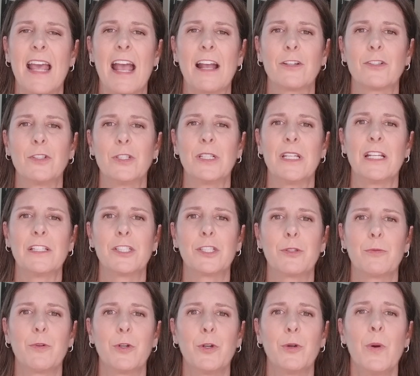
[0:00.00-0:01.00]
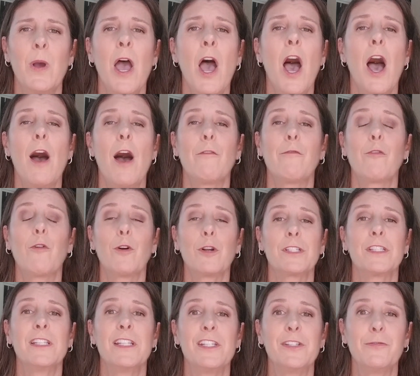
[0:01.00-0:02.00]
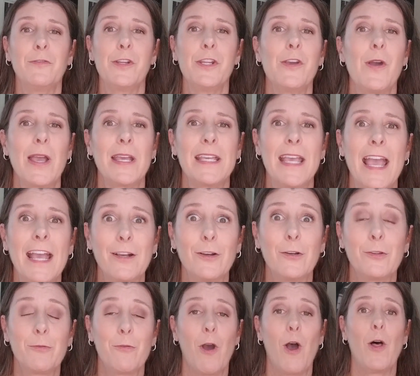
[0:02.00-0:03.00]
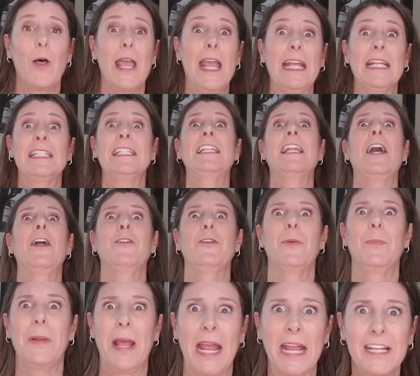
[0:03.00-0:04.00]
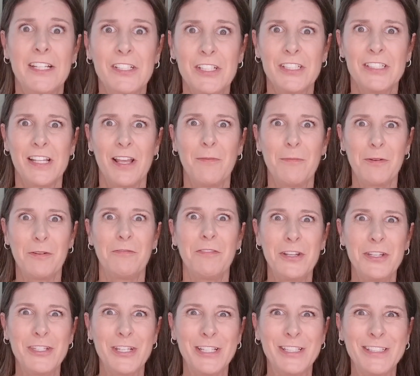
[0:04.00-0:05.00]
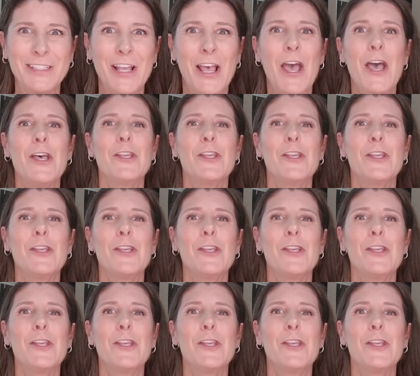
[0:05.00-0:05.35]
actually gets through. Of course, in this video, I can't go through all 1,800 pages of provisions,